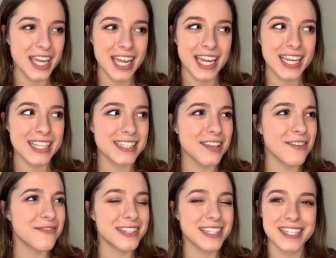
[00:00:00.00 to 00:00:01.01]
recognize. It's
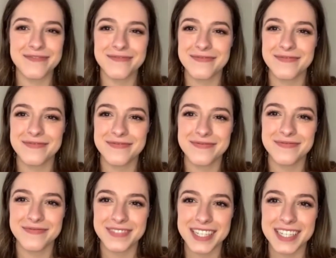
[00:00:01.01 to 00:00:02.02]
lovely. Other.